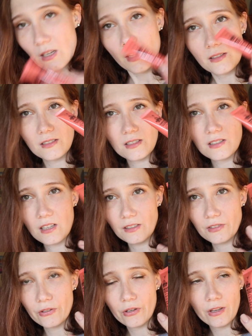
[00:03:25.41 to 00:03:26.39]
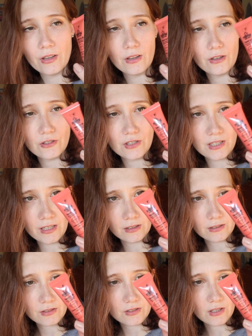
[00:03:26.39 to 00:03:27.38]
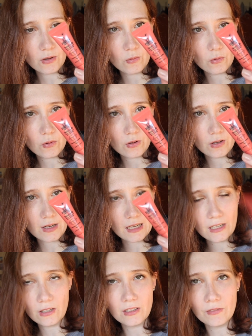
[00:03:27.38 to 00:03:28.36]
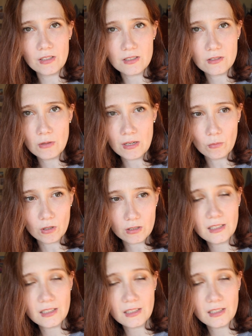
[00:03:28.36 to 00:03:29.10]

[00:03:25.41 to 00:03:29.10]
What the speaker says: This is not sealed, so I cannot give this to anyone.